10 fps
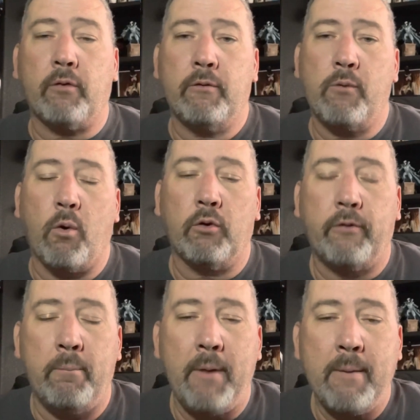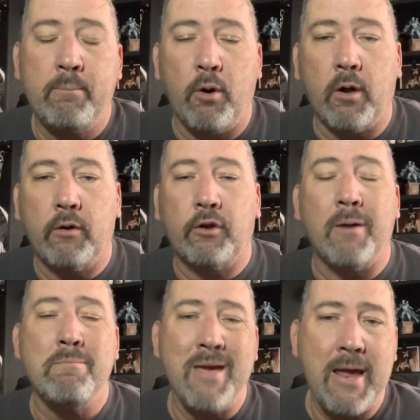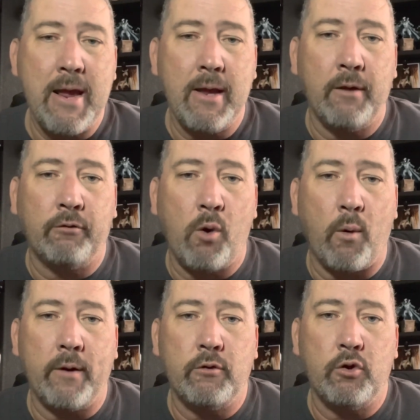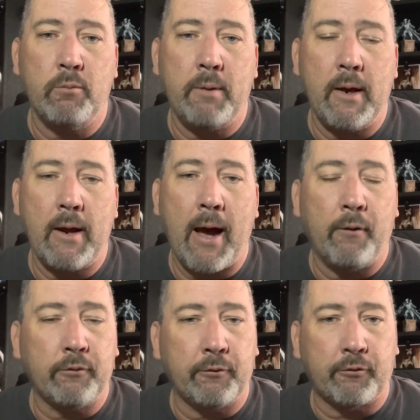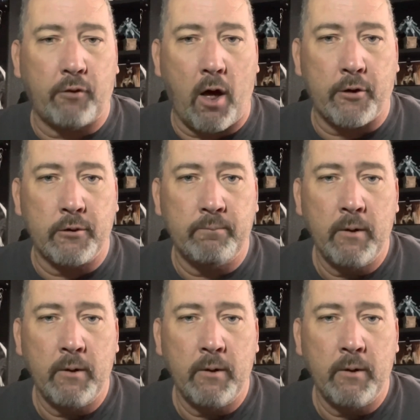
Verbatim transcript: Of course, the big book to me is going to be House of Slaughter.